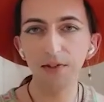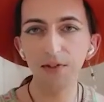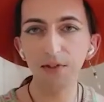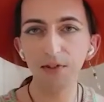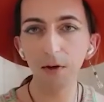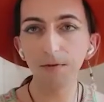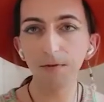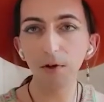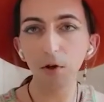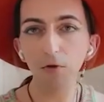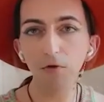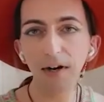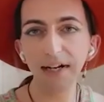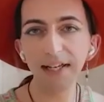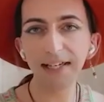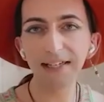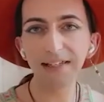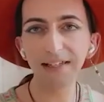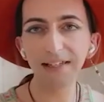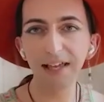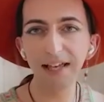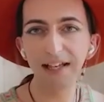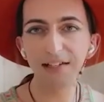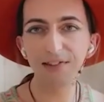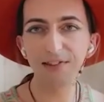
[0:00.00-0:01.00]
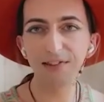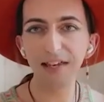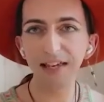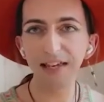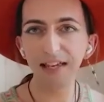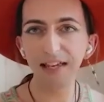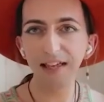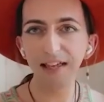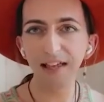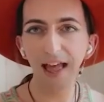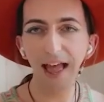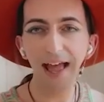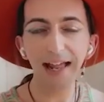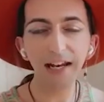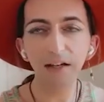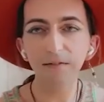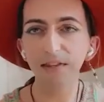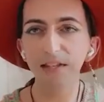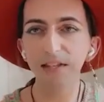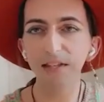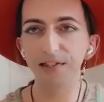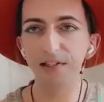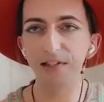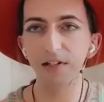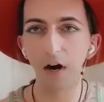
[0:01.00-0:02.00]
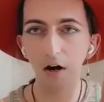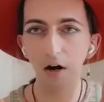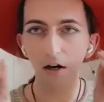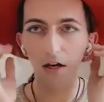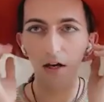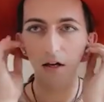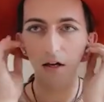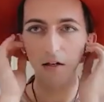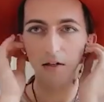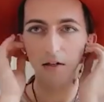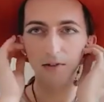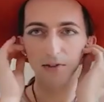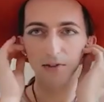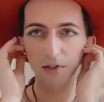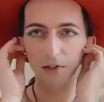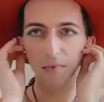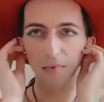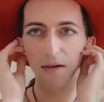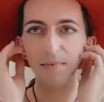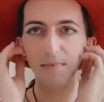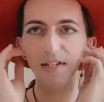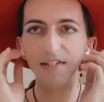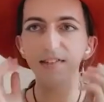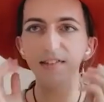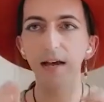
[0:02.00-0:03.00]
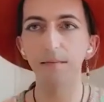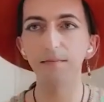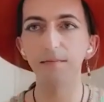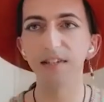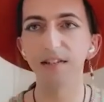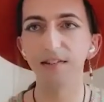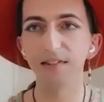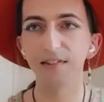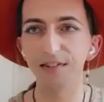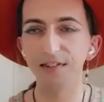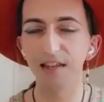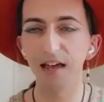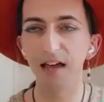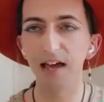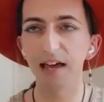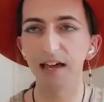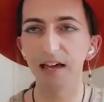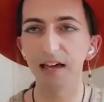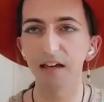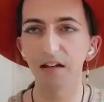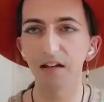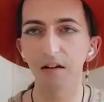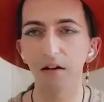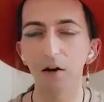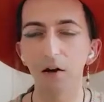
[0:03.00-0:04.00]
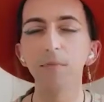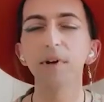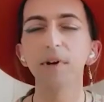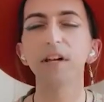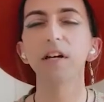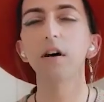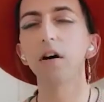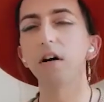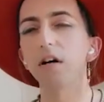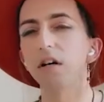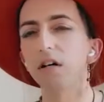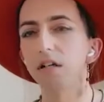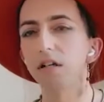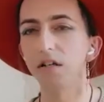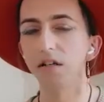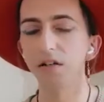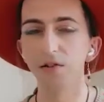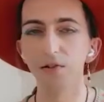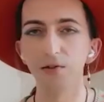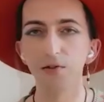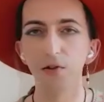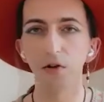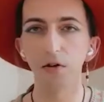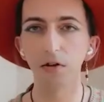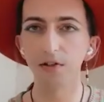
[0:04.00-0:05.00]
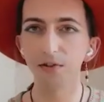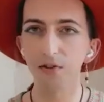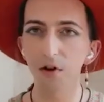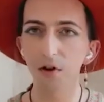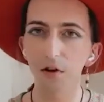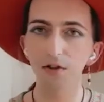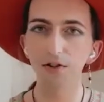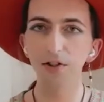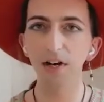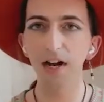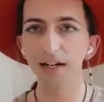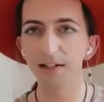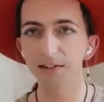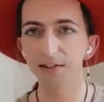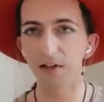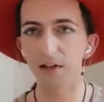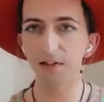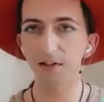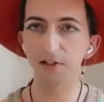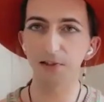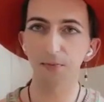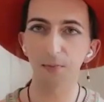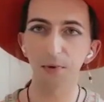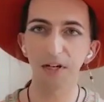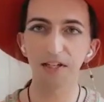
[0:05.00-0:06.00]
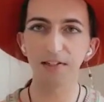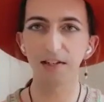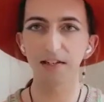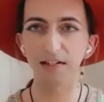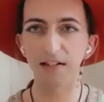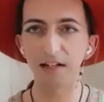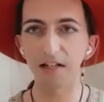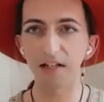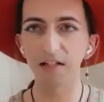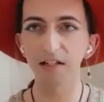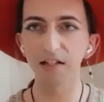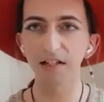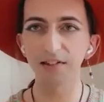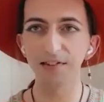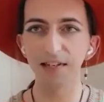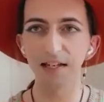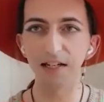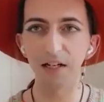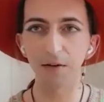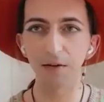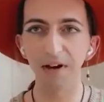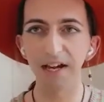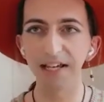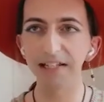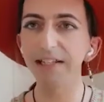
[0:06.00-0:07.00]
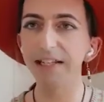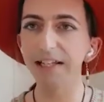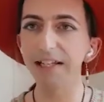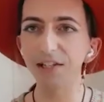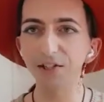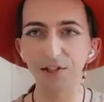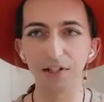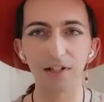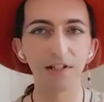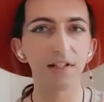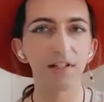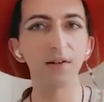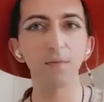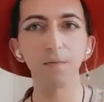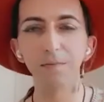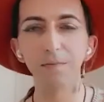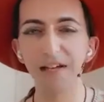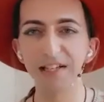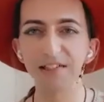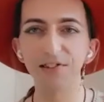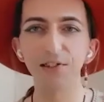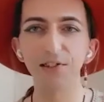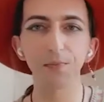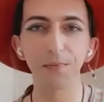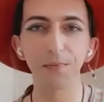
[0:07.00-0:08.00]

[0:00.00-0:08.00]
So if you're running into any of these scenarios, you might be tempted to say, oh my God, Zora's contract sucks because it didn't consider my niche and domain